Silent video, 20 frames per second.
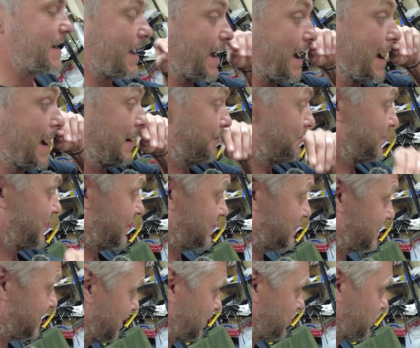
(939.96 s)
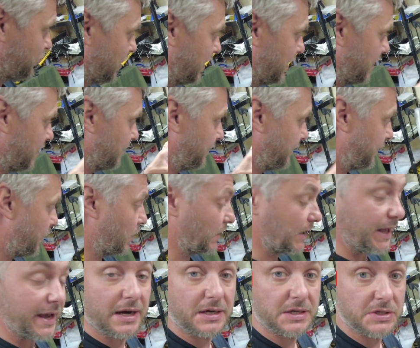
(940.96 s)
It's literally 4
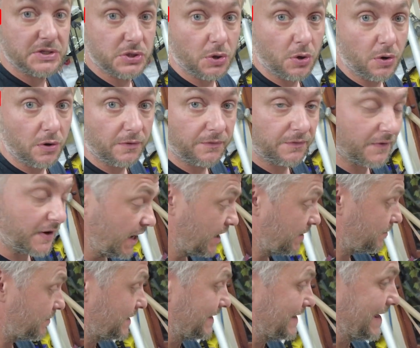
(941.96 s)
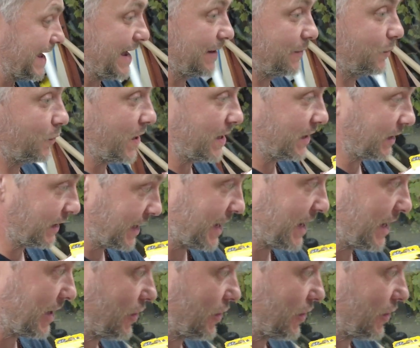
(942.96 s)
layers of carbon and 1 layer